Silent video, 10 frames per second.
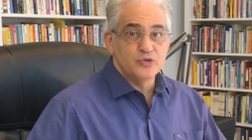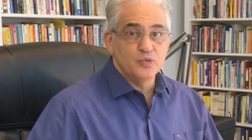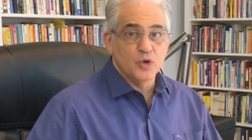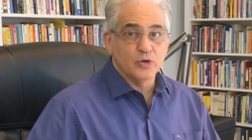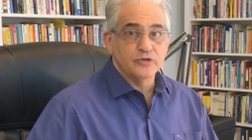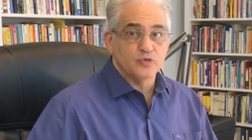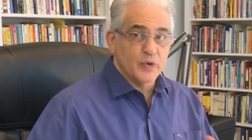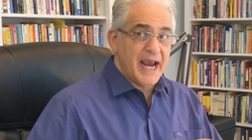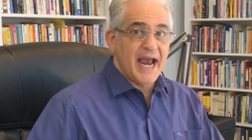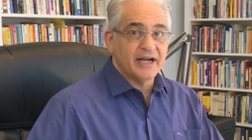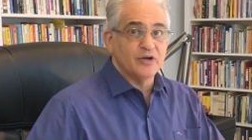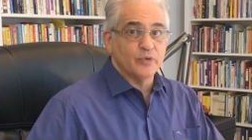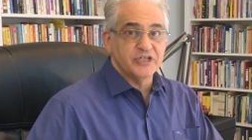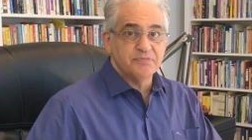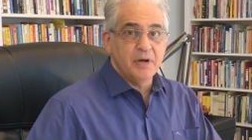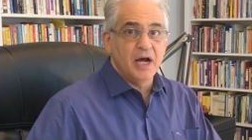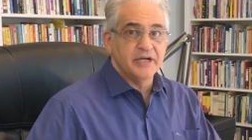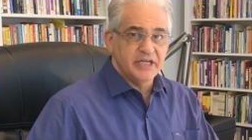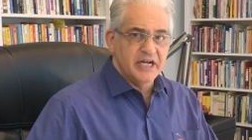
two words, react and respond,